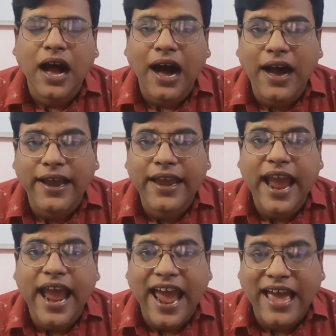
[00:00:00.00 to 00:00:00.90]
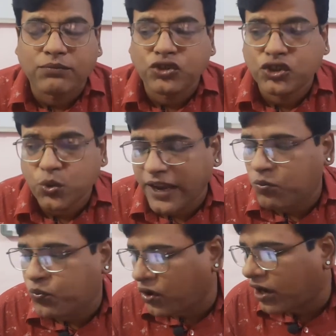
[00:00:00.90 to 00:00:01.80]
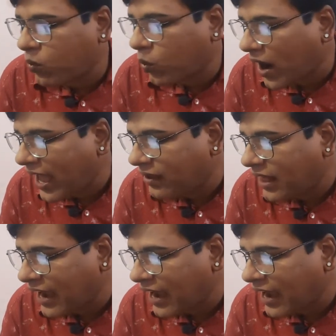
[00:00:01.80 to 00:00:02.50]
I am doing pretty well.